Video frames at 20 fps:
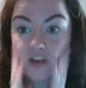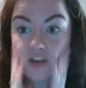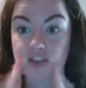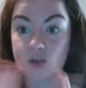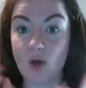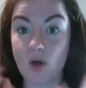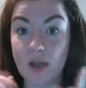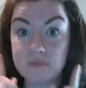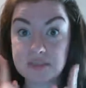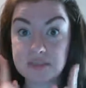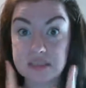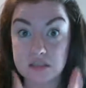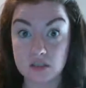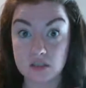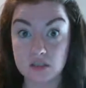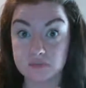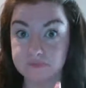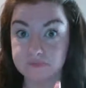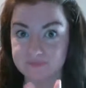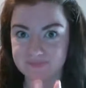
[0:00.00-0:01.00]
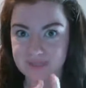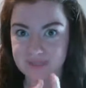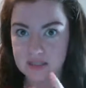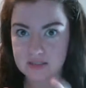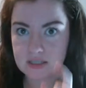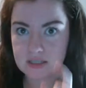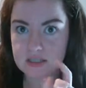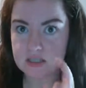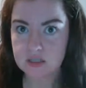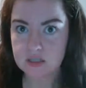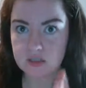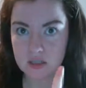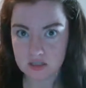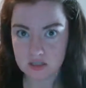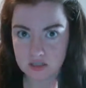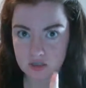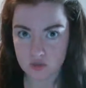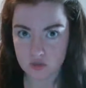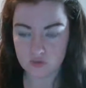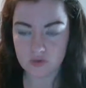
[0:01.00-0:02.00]
So I'm still, this, this, is, this
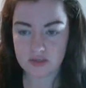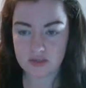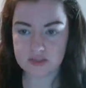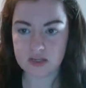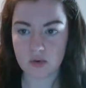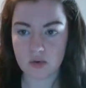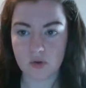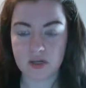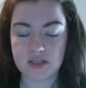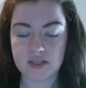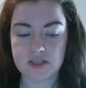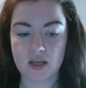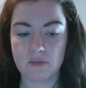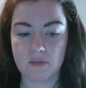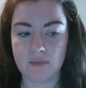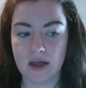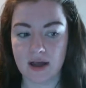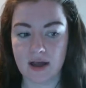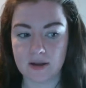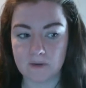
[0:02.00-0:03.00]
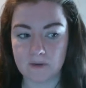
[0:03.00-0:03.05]
is the reason I wanted to come back.